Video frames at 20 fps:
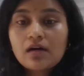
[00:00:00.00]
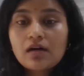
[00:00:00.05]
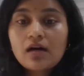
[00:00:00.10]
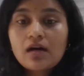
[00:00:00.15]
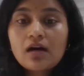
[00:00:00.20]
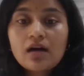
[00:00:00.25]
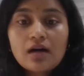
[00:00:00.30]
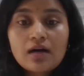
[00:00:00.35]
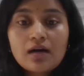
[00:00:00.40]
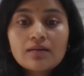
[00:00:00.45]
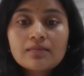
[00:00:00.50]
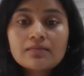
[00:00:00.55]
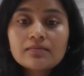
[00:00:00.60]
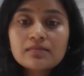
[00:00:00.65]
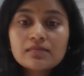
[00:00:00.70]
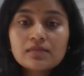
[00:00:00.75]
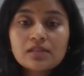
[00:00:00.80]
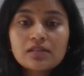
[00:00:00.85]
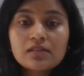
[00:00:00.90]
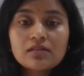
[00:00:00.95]

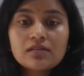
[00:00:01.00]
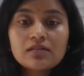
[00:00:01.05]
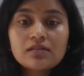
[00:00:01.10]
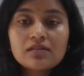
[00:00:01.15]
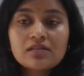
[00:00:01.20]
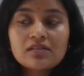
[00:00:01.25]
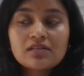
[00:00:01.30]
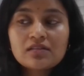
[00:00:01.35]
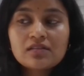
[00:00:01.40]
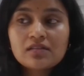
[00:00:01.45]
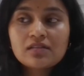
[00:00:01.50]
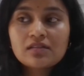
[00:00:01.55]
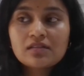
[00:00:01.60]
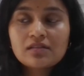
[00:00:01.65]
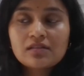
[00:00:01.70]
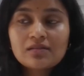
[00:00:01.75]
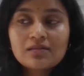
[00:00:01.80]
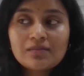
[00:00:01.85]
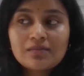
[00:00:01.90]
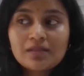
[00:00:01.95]
harm
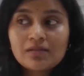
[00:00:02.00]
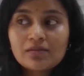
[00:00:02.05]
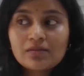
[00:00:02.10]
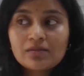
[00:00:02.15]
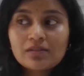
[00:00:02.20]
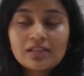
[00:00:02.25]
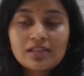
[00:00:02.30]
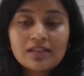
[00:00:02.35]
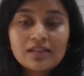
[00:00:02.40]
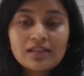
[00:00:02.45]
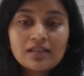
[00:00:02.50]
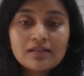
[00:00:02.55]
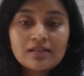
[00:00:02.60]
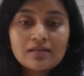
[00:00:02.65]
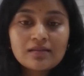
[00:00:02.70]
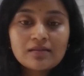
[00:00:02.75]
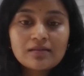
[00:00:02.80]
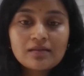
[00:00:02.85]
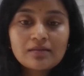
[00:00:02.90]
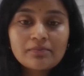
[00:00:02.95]

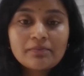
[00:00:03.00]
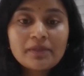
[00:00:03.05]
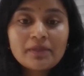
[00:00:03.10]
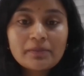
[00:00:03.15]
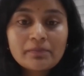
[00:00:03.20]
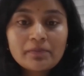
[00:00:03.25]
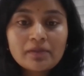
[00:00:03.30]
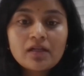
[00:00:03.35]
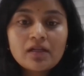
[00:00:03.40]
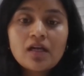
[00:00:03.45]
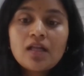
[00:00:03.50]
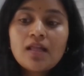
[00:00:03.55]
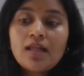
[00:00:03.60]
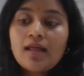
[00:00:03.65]
the people.